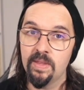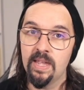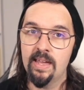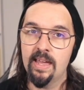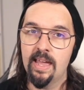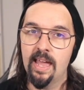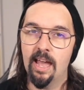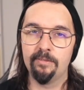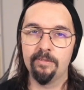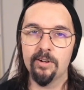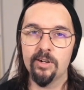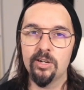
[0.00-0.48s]

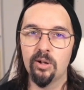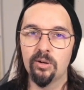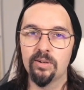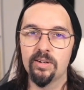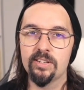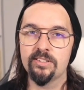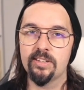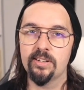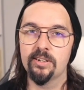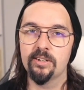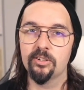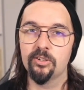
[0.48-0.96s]
Ever
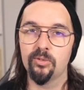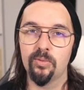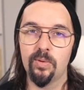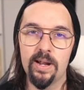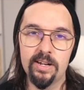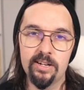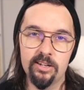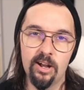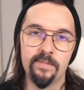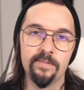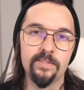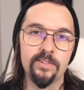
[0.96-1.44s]
notice how great
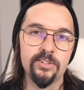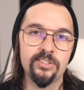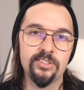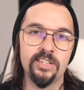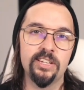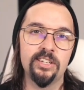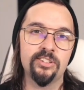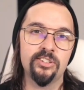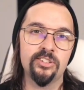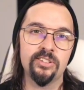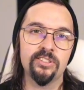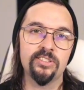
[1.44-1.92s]

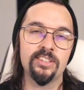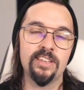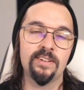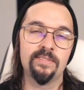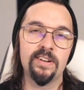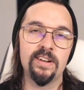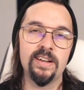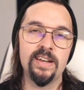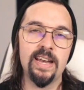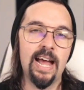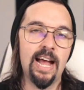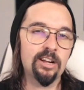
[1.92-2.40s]
conversations have a
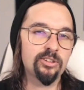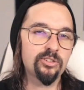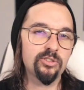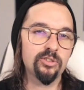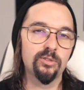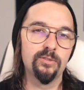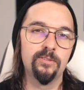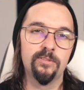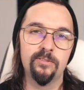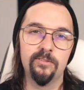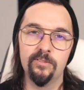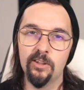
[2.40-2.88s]
natural
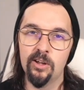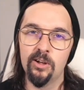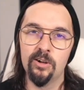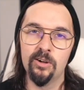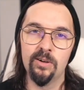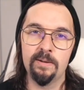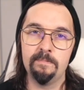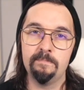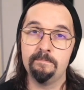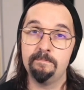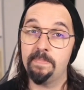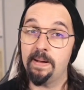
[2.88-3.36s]
flow
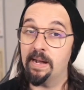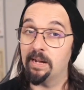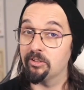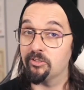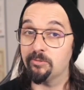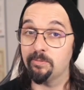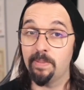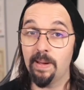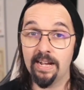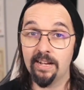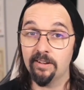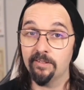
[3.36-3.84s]
and bounce
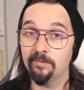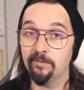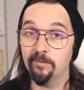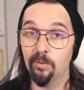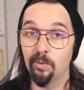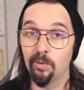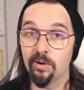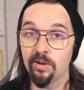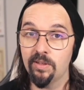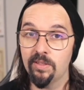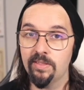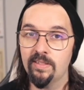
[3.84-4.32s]
back and
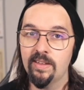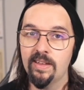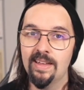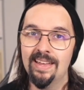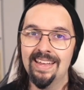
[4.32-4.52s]
forth?